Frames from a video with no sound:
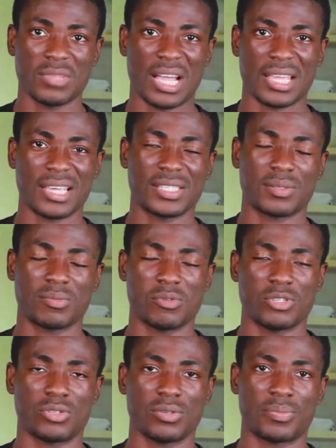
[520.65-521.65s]
I guess
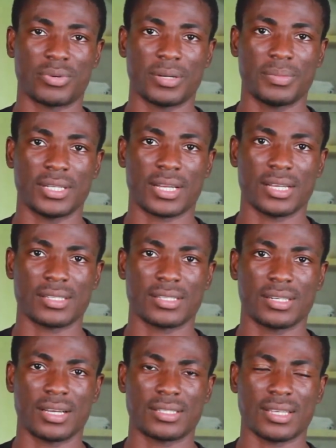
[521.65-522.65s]
we should probably
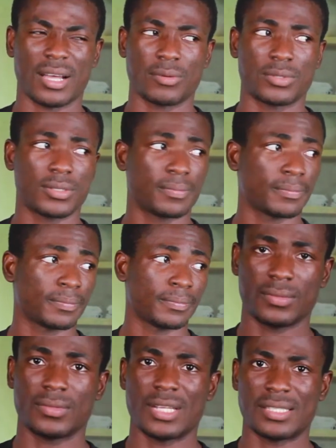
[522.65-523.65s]
cancel that out.
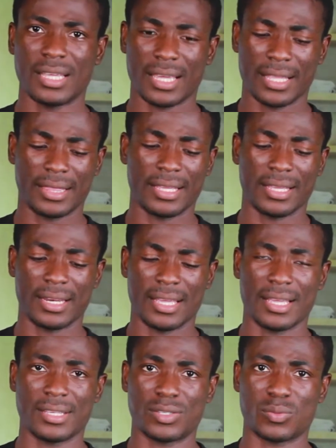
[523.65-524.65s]
The second thing
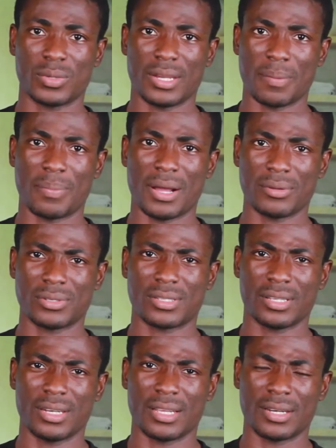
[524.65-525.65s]
is with the
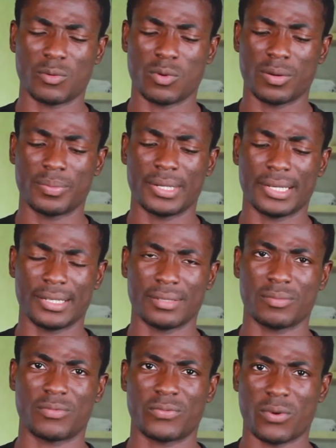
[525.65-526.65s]
bouncing and the
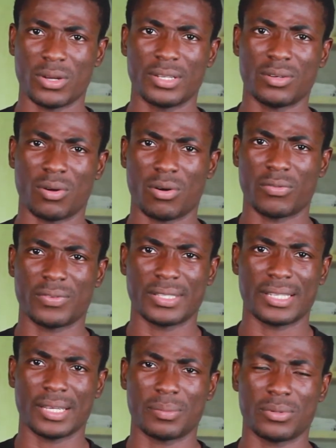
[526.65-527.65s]
wobbling, falling off the
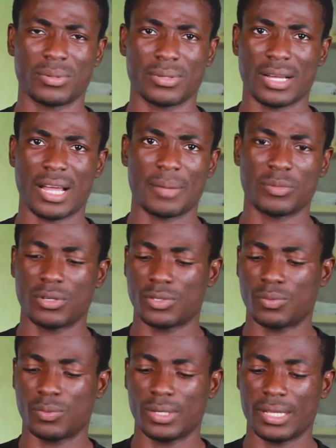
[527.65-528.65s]
table. I'm not
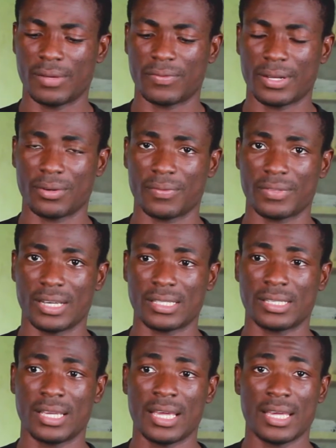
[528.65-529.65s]
really a fan of that.
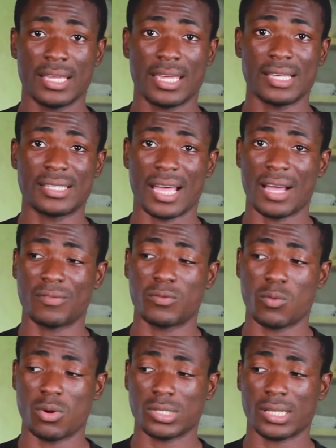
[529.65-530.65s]
In case I have
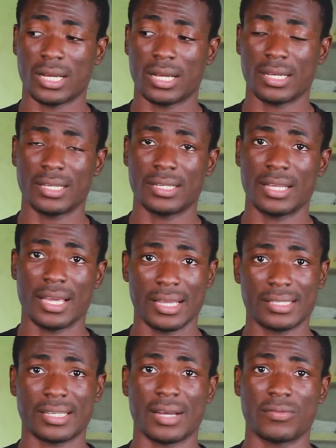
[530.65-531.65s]
water in there,
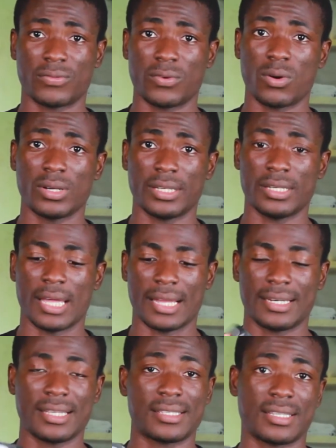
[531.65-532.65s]
it can fall in,
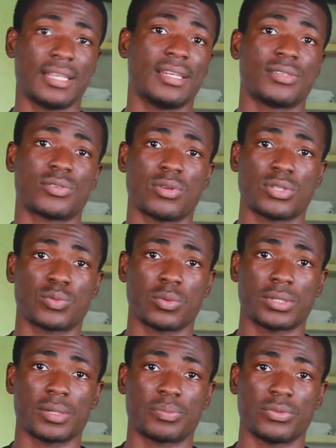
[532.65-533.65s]
and this thing is not
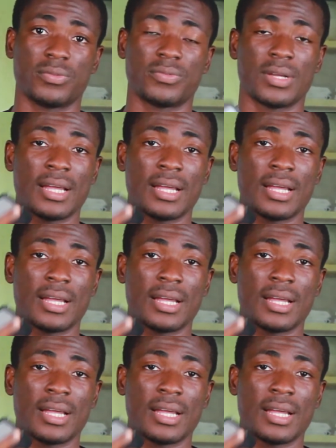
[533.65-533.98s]
waterproof.